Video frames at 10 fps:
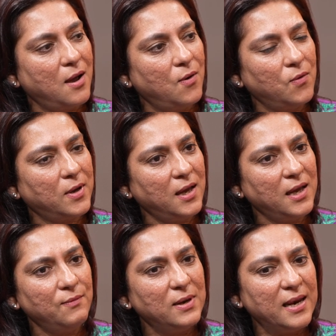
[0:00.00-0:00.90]
Okay,
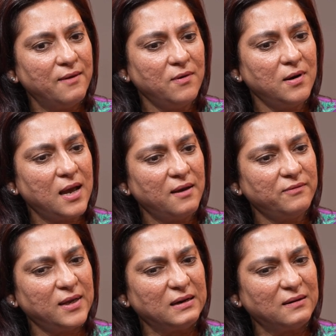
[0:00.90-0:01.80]
he will never
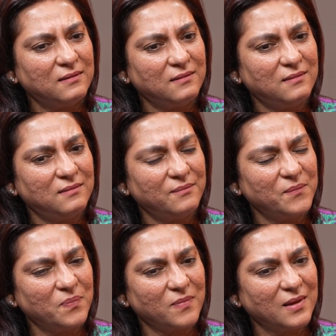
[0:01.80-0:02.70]
have that
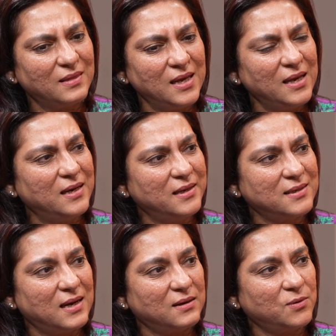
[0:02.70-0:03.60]
thing in his
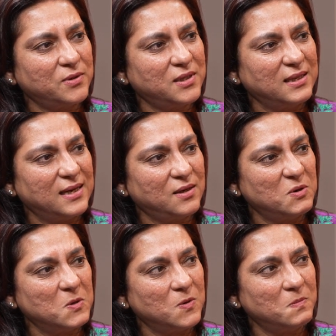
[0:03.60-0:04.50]
heart to say that,
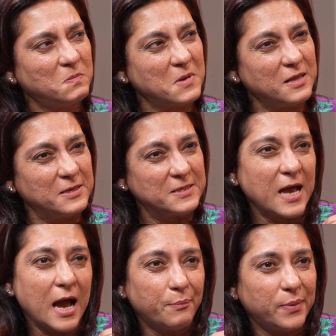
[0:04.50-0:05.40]
this
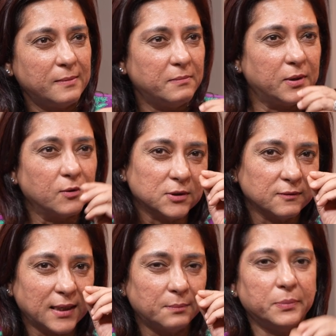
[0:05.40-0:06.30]
happened because
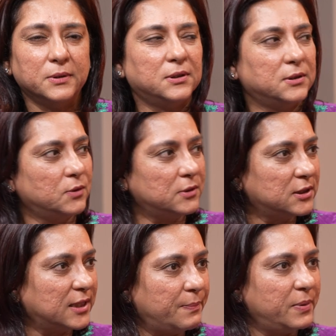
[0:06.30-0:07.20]
of that person or
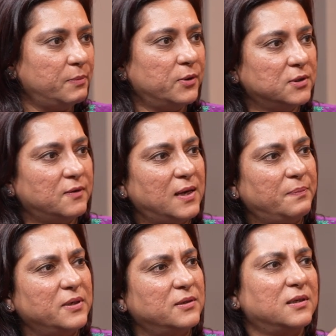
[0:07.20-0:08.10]
this happened because of that
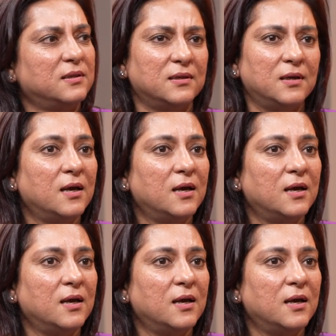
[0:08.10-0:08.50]
person.